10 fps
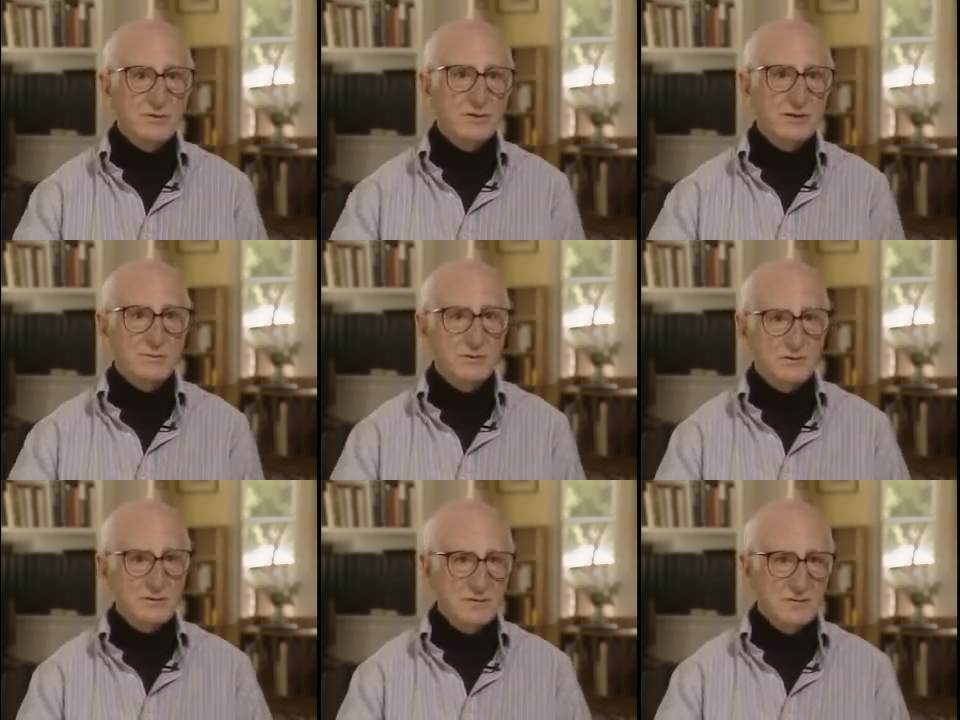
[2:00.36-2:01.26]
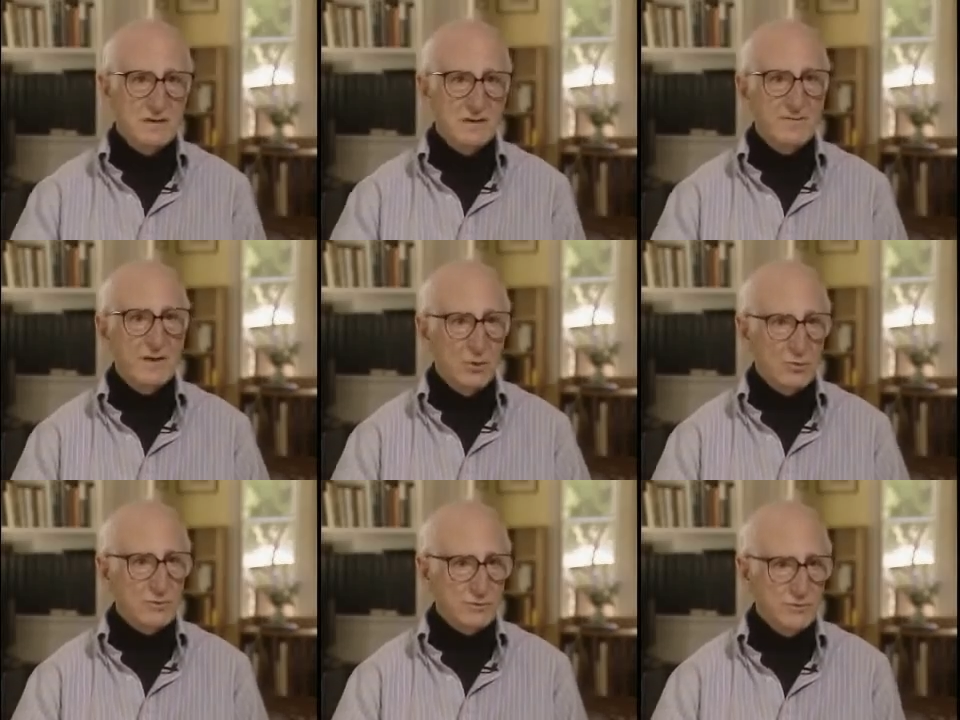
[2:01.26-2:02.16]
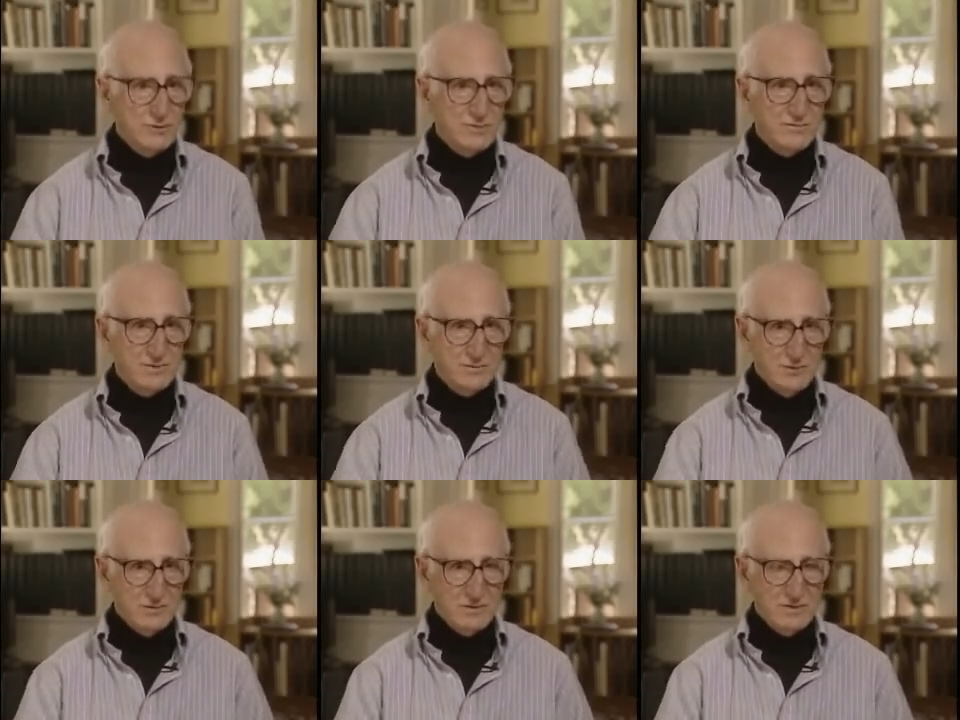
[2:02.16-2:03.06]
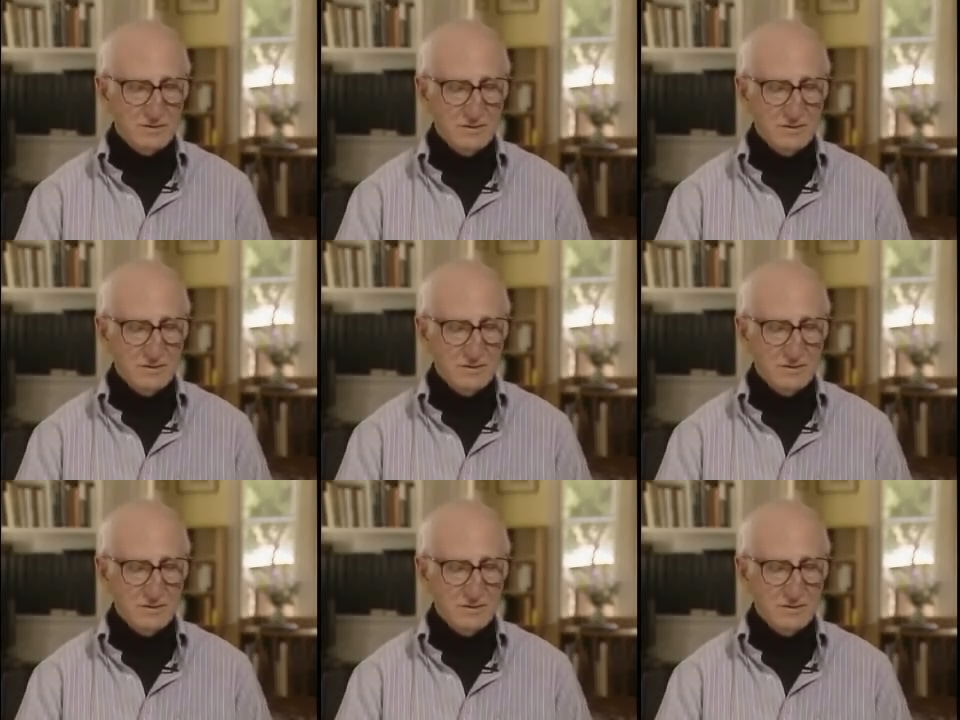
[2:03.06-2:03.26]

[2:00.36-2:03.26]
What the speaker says: gurney, which local news is filled with all the